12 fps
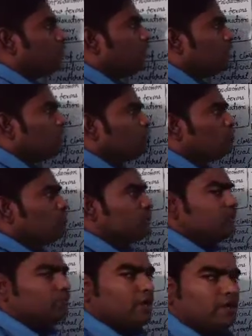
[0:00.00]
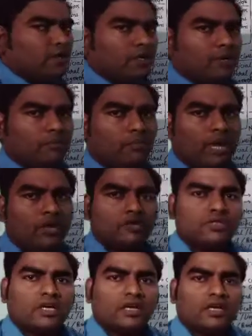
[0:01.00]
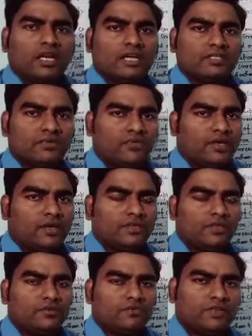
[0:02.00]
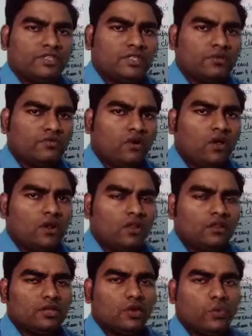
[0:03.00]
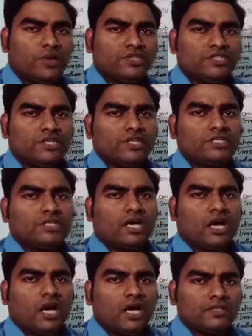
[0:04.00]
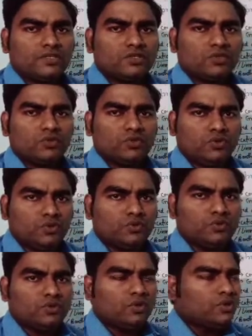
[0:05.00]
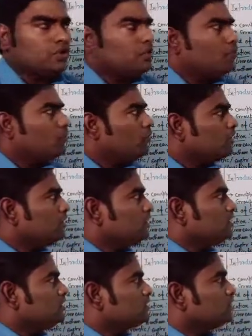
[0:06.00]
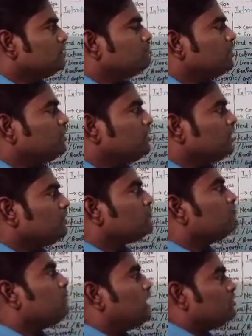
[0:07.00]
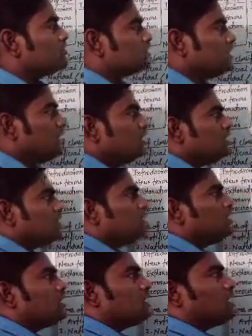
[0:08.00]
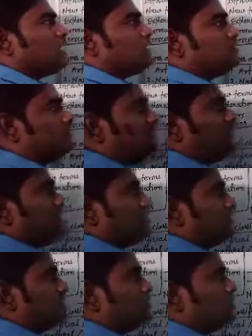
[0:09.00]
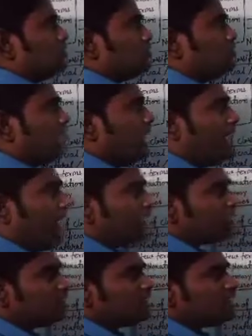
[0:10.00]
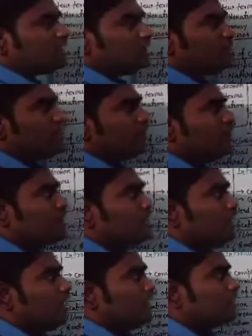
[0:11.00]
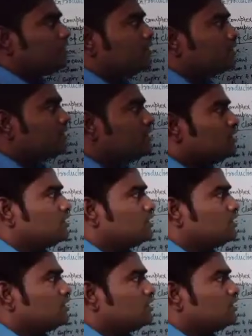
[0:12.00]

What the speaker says: what do you mean by biological classification? First of all, the question is asked to you, what is the meaning of biological classification? So as the name indicates,